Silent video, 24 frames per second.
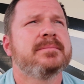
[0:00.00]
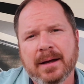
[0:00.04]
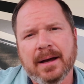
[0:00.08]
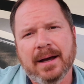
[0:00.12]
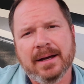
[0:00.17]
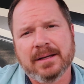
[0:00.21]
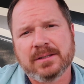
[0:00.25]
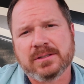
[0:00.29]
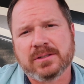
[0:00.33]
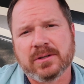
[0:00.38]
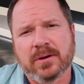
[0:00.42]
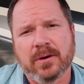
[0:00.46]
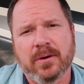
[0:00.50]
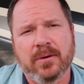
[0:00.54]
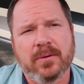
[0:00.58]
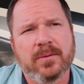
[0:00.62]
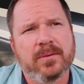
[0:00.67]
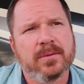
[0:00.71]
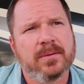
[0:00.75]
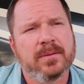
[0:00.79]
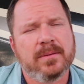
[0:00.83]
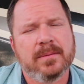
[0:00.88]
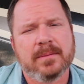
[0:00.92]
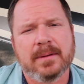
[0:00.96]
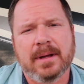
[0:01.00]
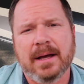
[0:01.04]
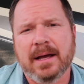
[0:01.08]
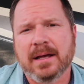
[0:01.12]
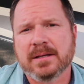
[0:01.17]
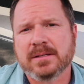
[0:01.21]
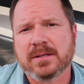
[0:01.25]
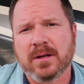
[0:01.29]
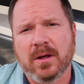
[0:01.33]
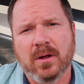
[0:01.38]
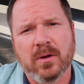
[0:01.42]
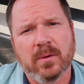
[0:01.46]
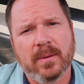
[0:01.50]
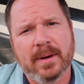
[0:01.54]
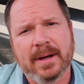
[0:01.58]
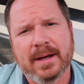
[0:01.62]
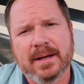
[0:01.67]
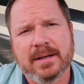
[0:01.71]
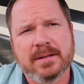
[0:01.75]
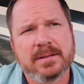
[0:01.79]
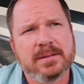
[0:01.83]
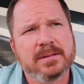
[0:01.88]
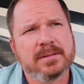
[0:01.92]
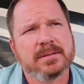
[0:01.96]
Hey, so as
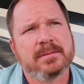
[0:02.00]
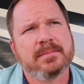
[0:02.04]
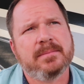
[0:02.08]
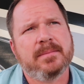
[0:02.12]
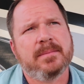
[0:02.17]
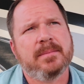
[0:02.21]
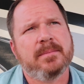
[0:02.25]
always,